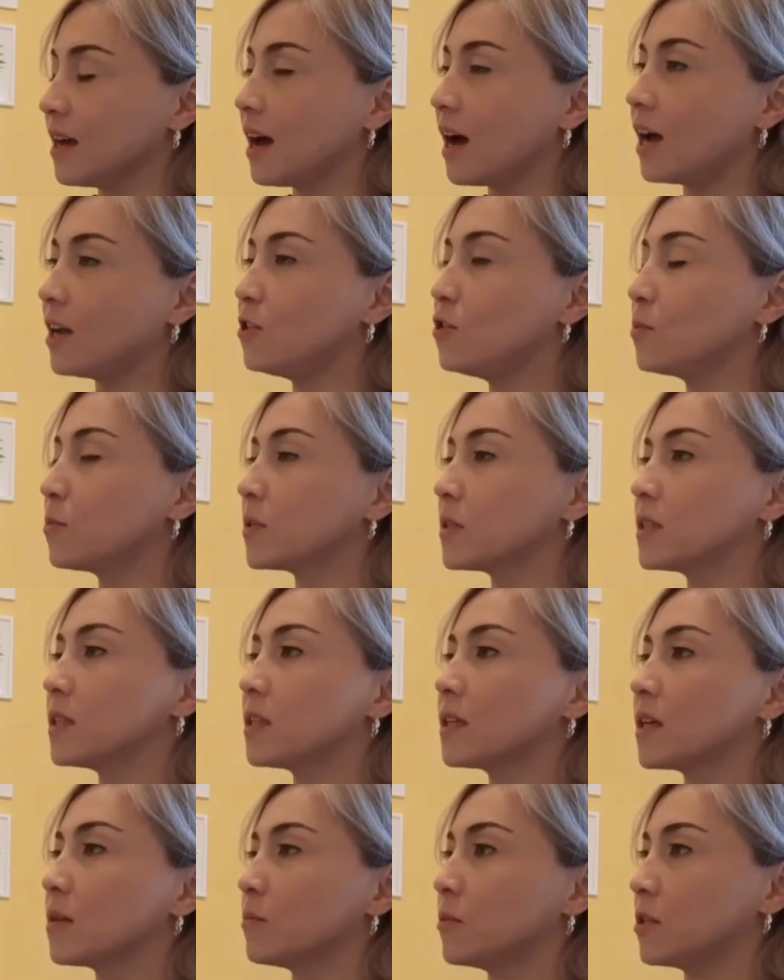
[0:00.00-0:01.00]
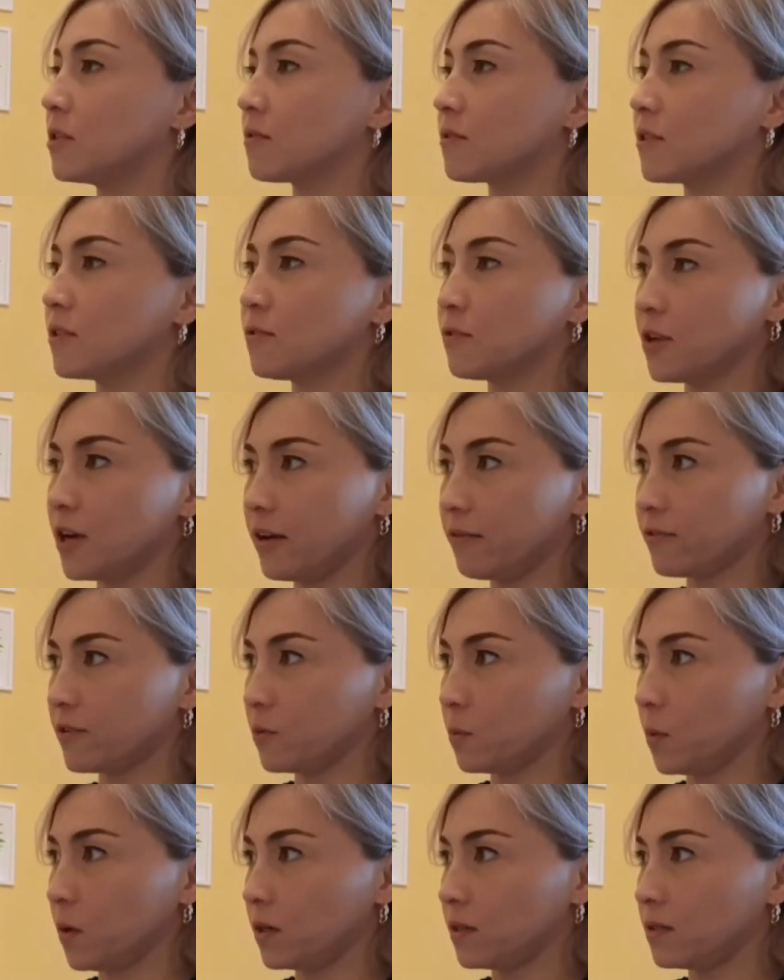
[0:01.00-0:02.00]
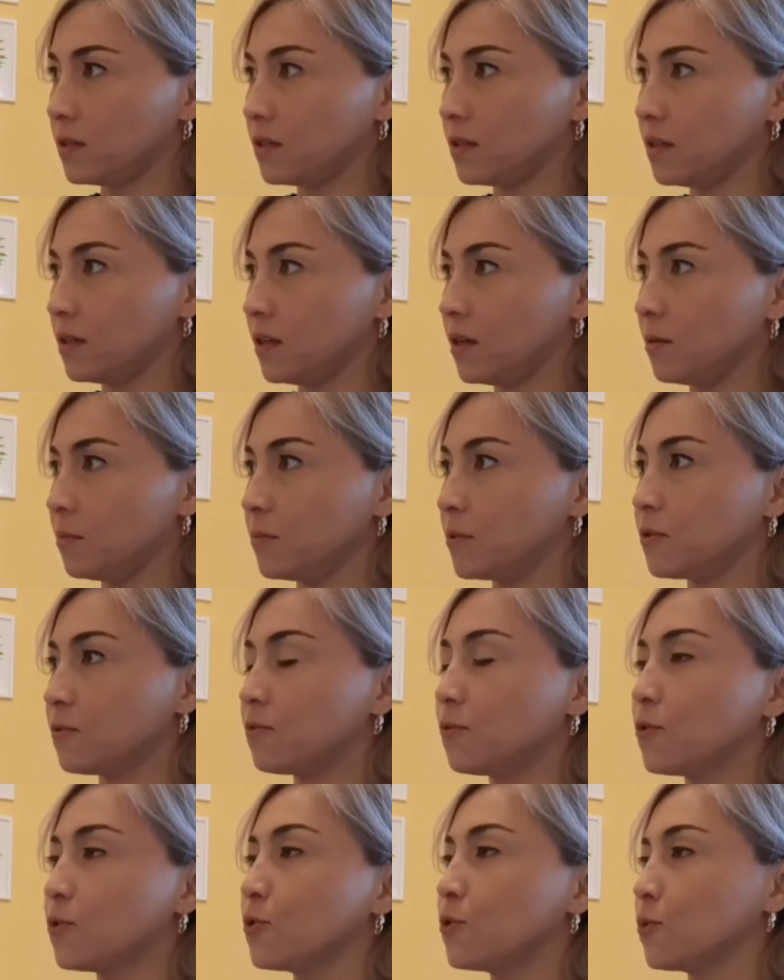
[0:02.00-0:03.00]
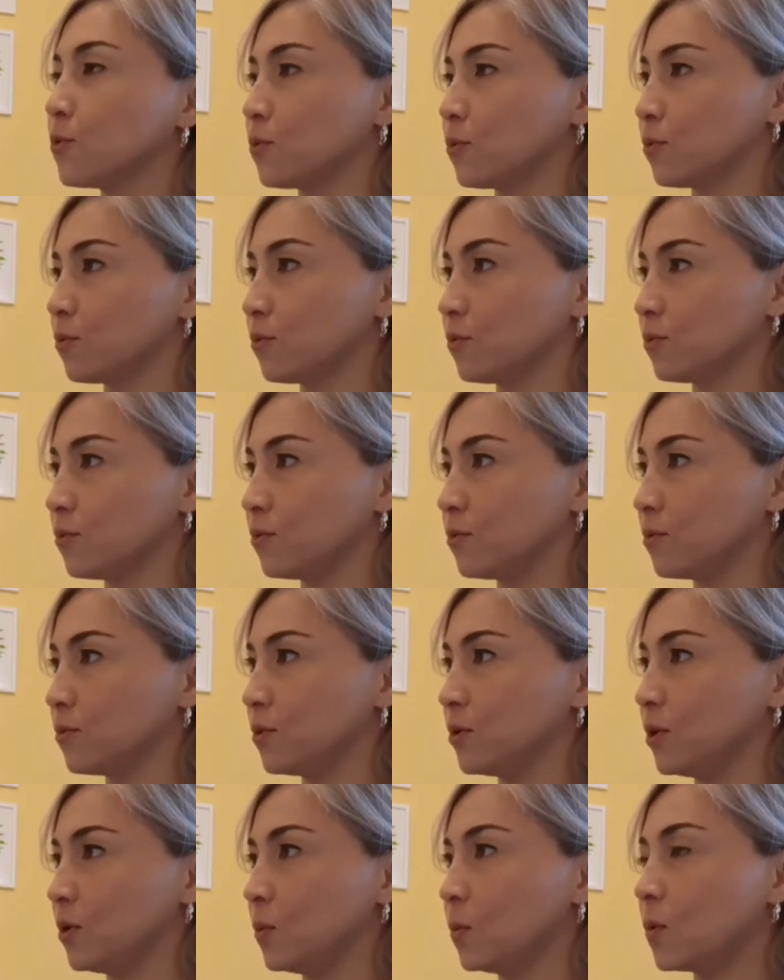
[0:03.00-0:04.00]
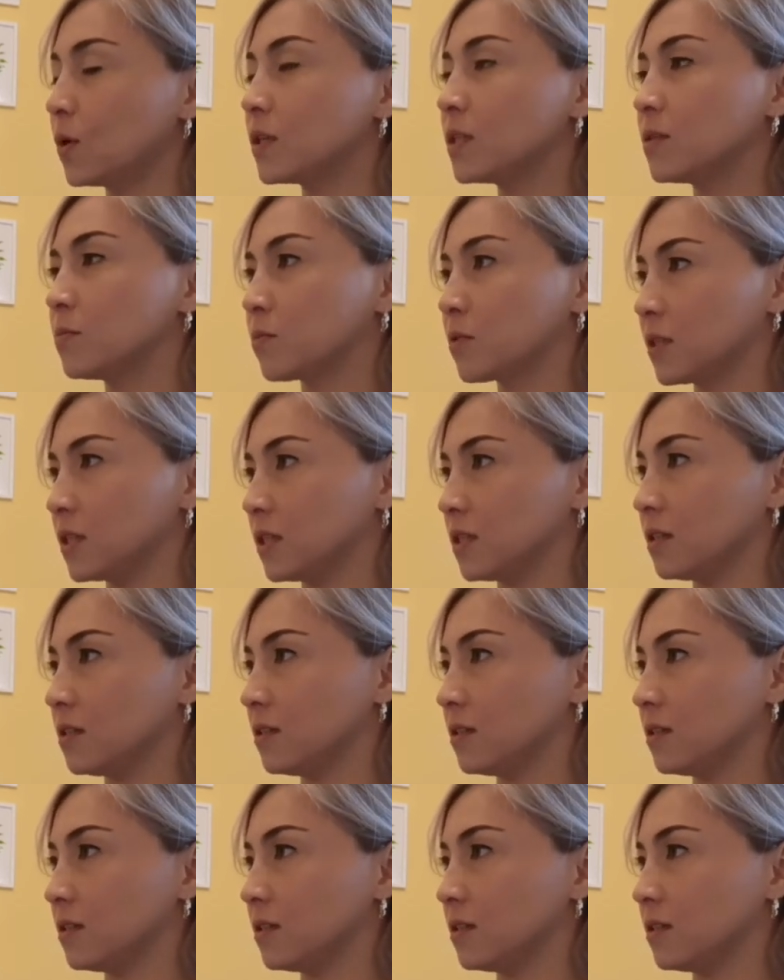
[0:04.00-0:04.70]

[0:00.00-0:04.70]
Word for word: I know Brazil can be different for everyone, but for you, what is Brazil?